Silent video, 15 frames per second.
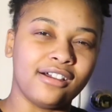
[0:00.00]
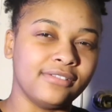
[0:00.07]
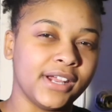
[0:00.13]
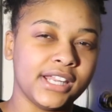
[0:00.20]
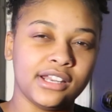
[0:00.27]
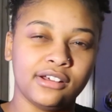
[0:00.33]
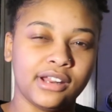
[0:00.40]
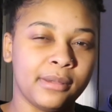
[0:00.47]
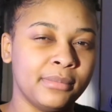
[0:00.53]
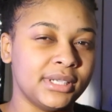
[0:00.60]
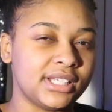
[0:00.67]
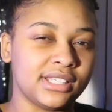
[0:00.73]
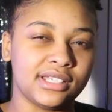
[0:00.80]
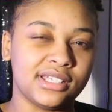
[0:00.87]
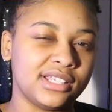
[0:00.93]
I already know that
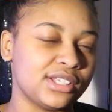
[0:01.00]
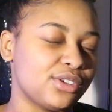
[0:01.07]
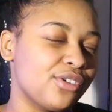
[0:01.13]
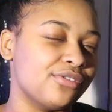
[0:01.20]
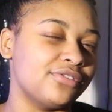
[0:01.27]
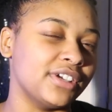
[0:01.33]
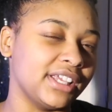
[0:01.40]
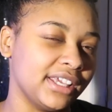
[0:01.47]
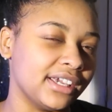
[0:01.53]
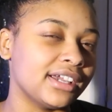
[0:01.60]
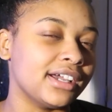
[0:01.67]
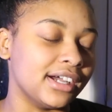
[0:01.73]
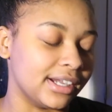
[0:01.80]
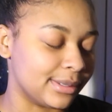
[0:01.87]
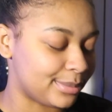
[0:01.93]
bitches is just going to forget
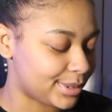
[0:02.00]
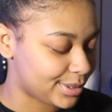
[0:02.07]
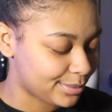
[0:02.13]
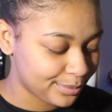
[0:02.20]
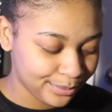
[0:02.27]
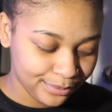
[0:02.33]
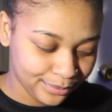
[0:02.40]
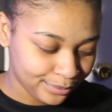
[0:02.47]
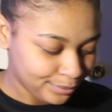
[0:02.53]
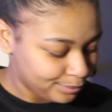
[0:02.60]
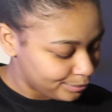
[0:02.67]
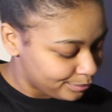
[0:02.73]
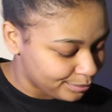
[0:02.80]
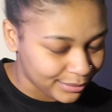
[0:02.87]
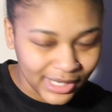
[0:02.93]
cups.
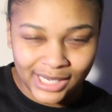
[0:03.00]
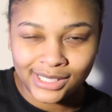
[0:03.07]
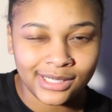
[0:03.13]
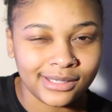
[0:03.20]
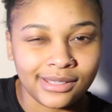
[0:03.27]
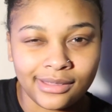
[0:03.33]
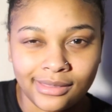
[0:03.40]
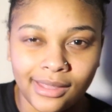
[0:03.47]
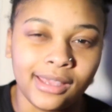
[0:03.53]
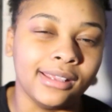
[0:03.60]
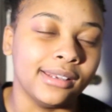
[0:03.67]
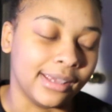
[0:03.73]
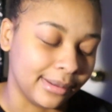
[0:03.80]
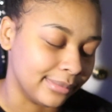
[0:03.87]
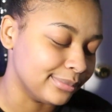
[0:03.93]
That's just a
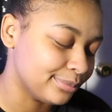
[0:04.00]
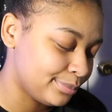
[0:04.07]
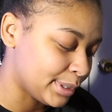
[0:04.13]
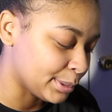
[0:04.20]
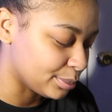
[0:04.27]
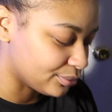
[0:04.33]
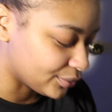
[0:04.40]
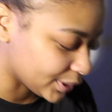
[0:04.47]
thing that people